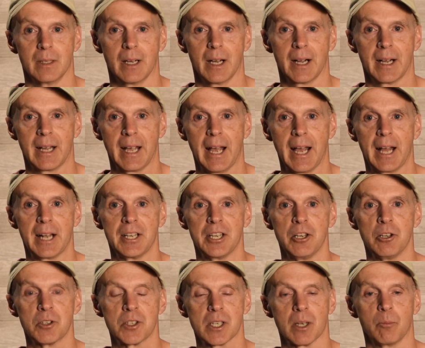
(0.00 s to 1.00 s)
Again,
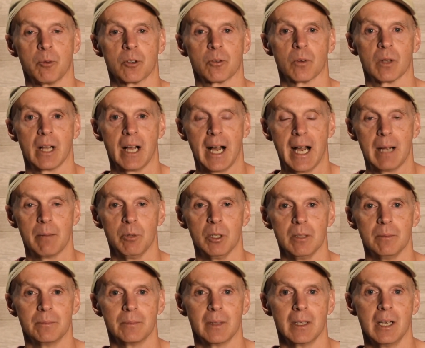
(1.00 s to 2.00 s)
use someone reliable.